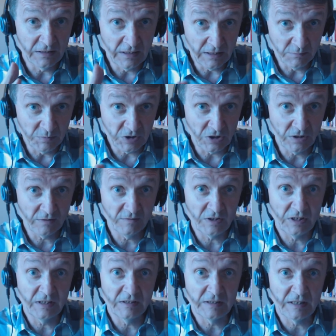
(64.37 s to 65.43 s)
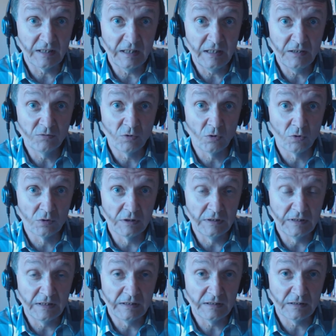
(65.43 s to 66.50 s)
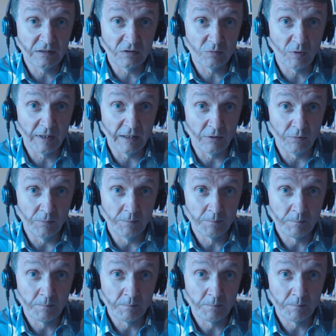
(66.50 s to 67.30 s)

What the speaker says: And the observer has a key role in this as well.